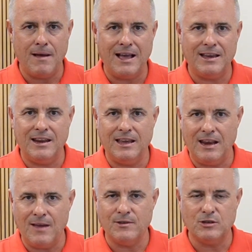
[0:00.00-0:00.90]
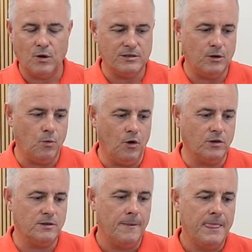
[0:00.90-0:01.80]
marketing and advertising
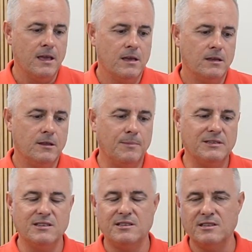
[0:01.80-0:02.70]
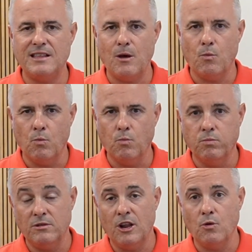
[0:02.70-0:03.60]
works. The businesses that,
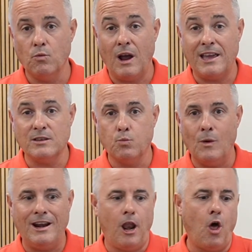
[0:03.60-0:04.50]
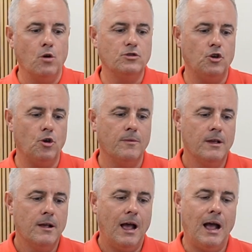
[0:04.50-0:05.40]
win long term,
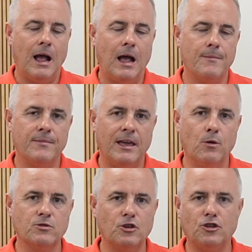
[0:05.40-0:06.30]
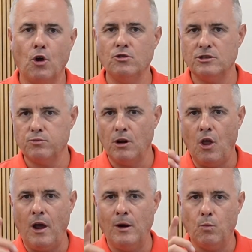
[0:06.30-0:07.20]
they also don't just
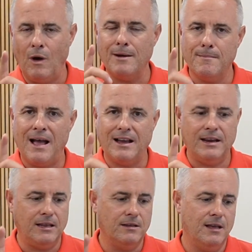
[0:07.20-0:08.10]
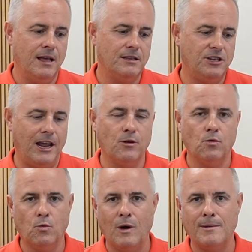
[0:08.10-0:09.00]
rely on one marketing channel
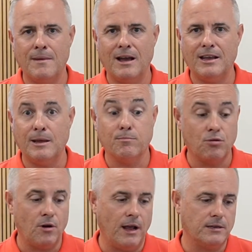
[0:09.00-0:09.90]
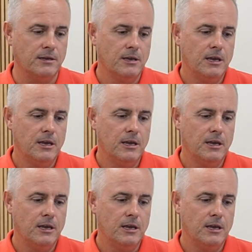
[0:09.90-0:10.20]
or one marketing product.